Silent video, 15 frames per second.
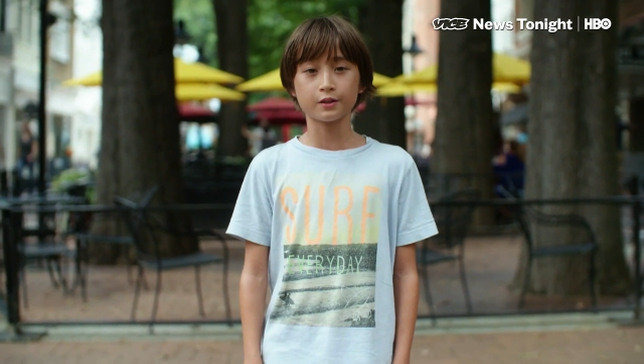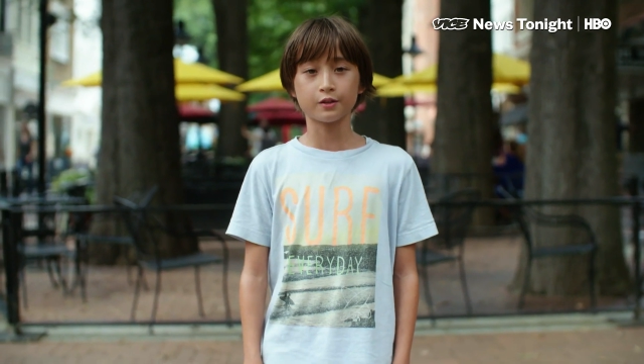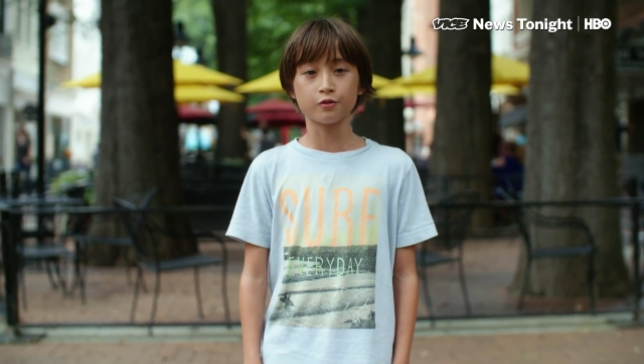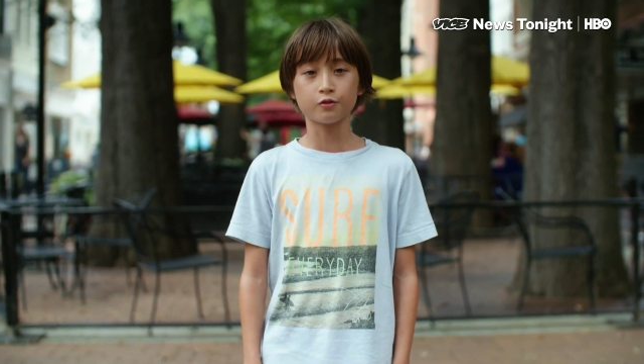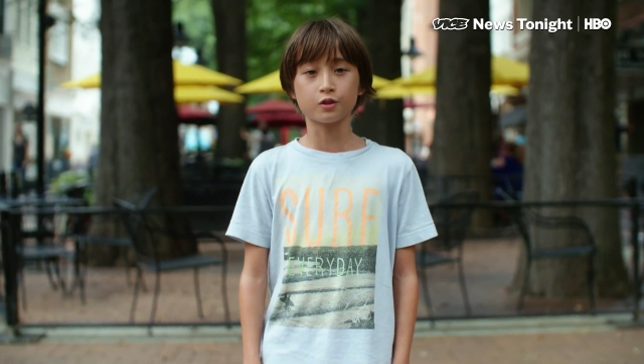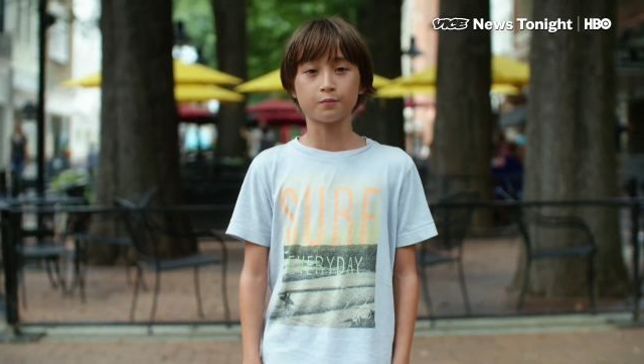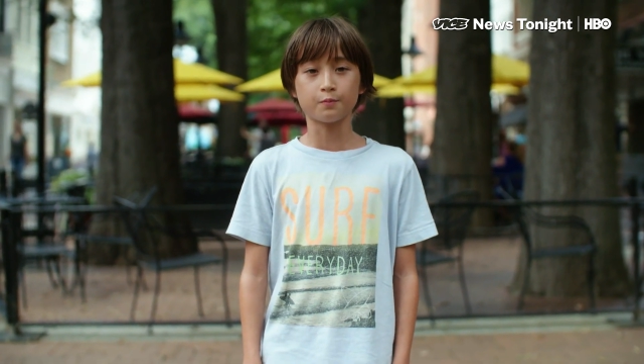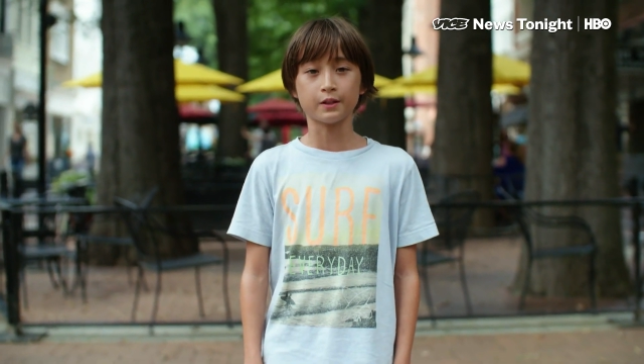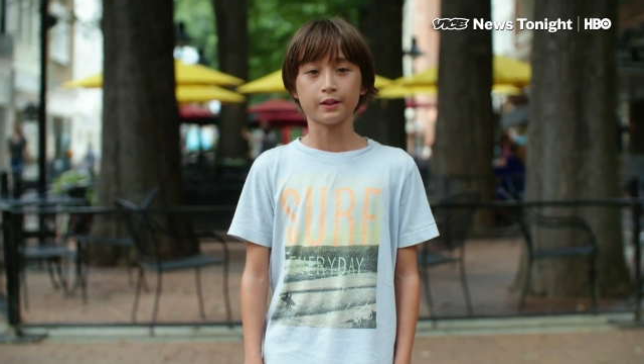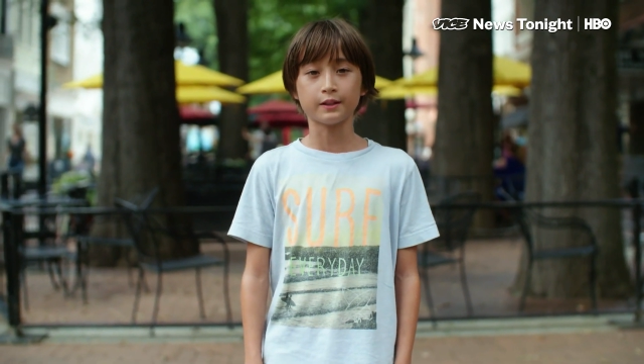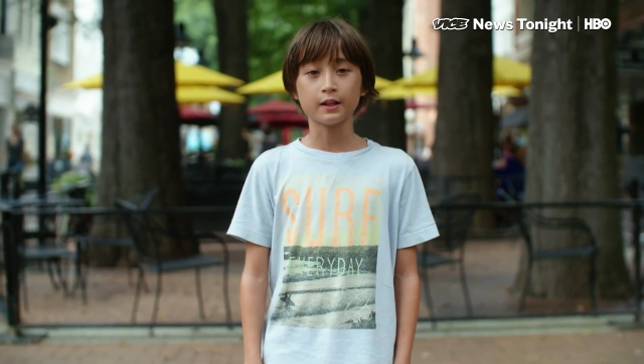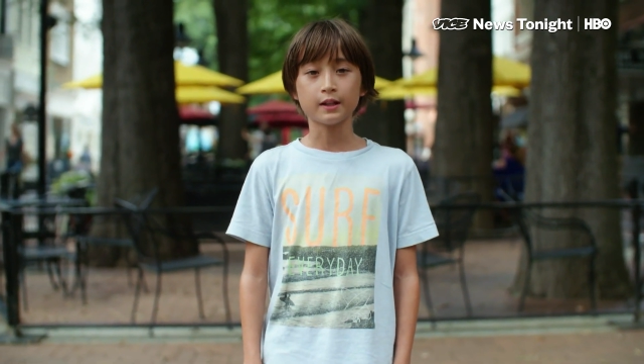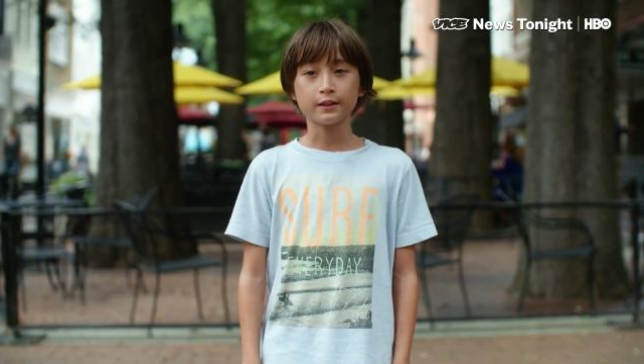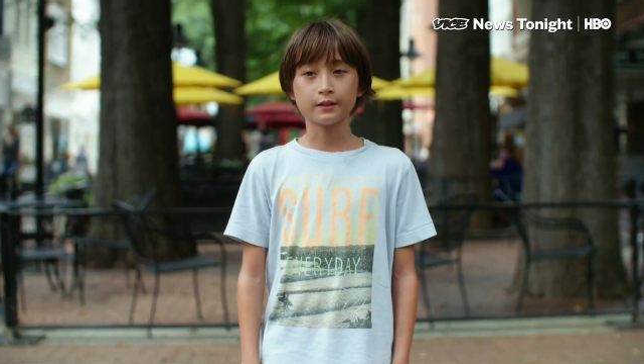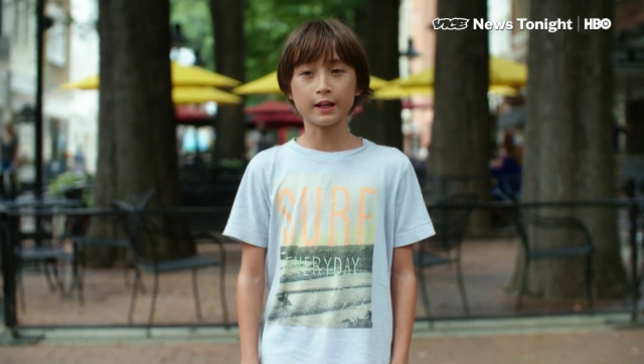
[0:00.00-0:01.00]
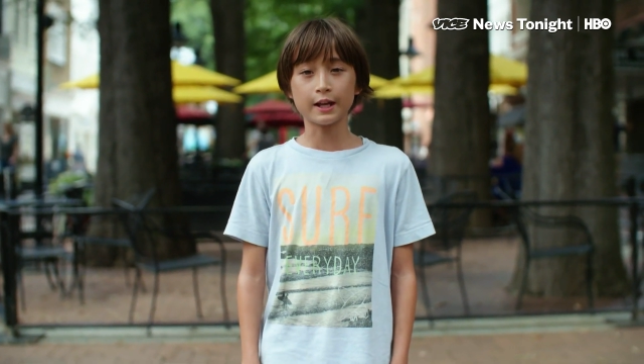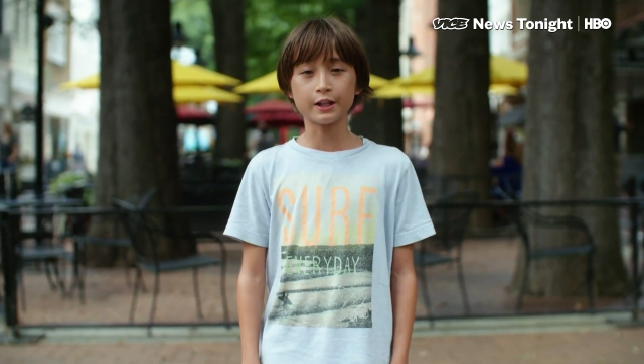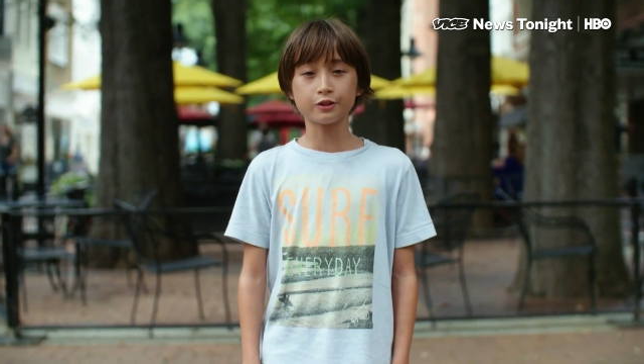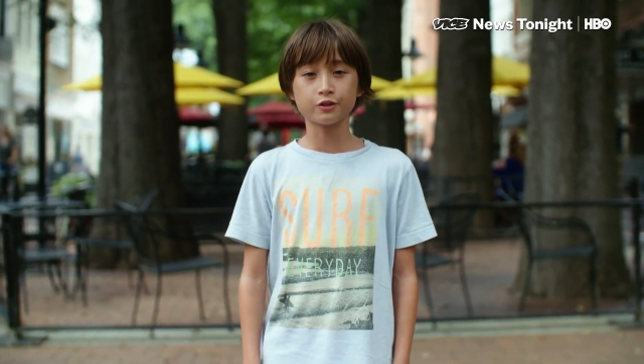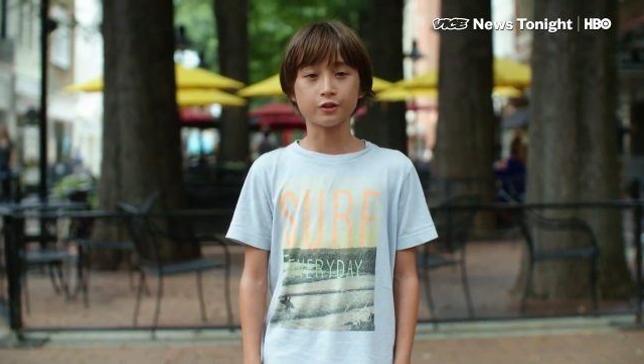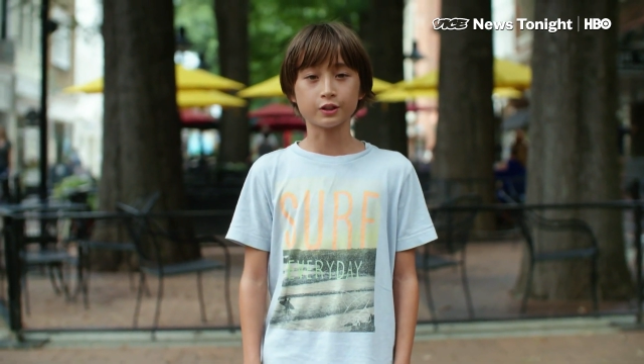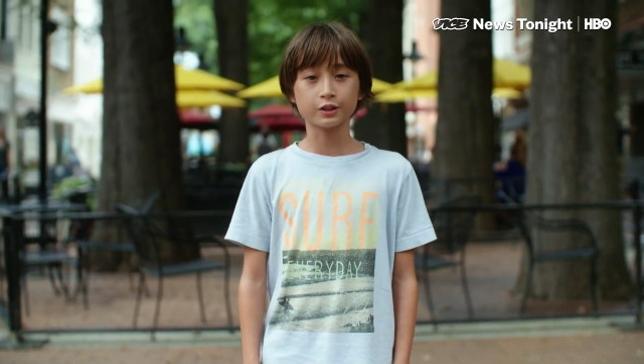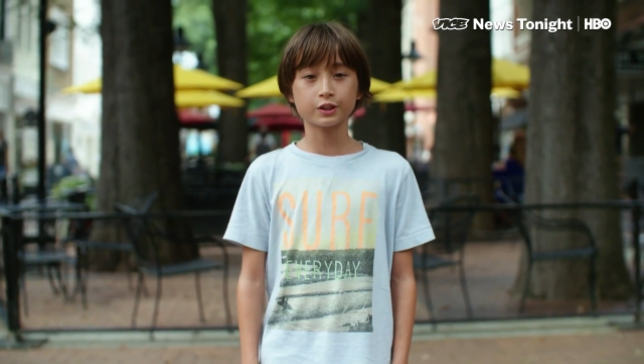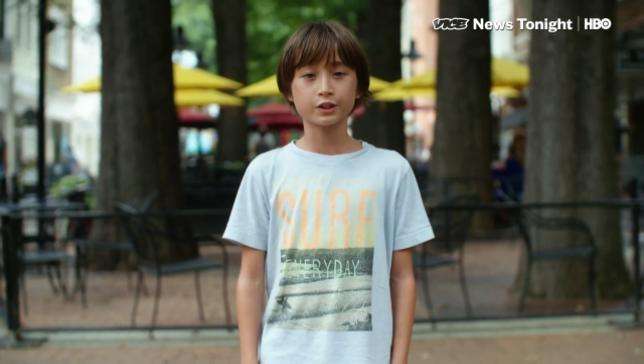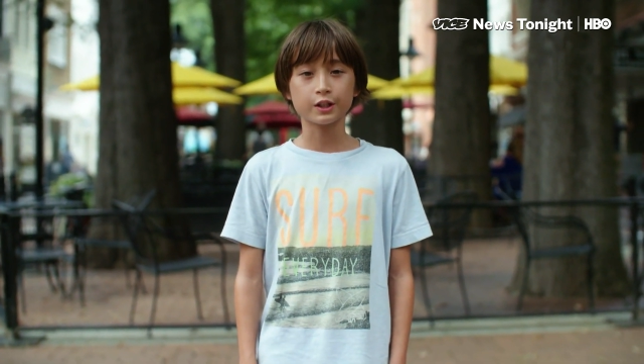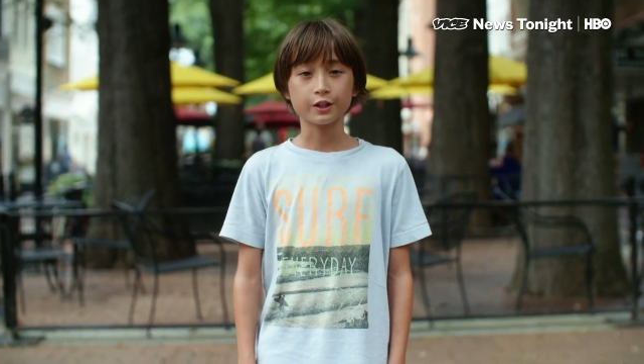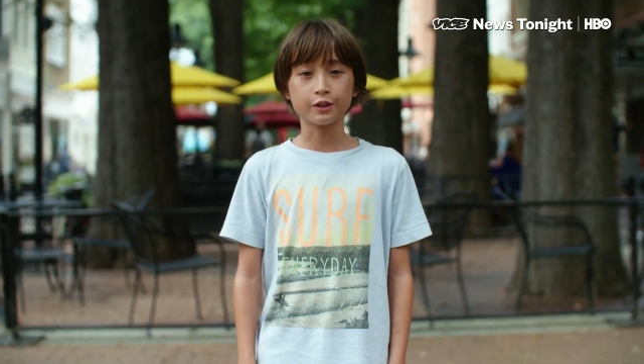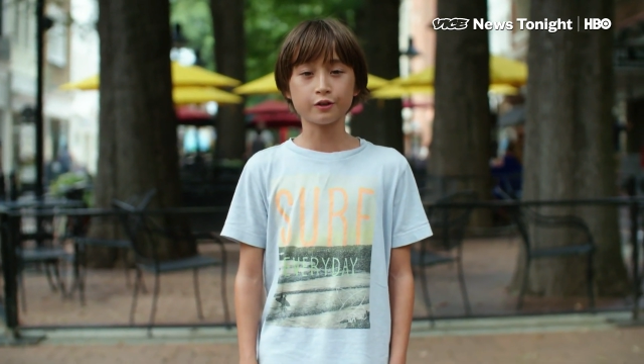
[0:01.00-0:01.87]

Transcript: You could be dangerous.